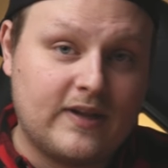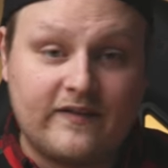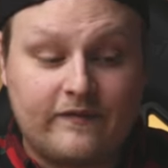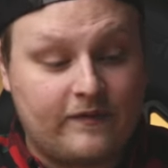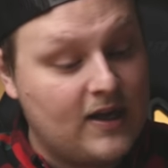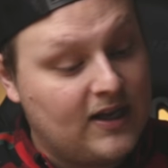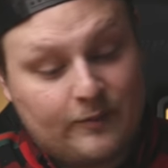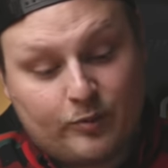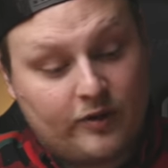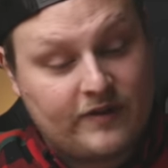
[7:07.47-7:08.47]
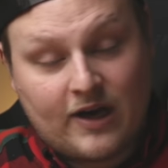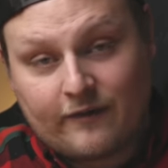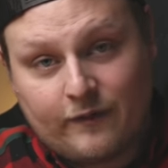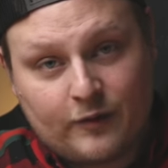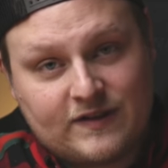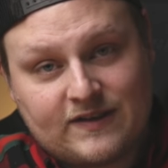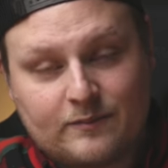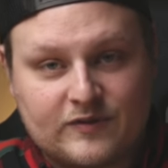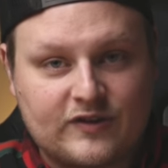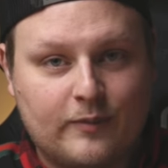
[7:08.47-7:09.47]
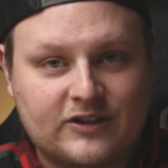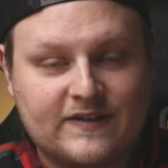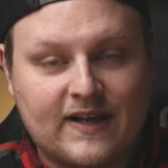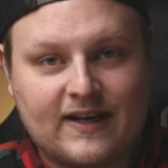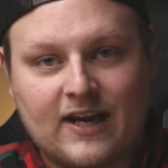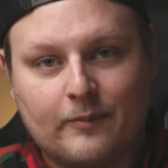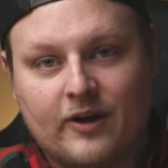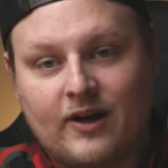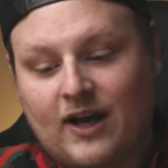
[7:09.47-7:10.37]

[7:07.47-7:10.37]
They've improved the autofocus system so much in that camera.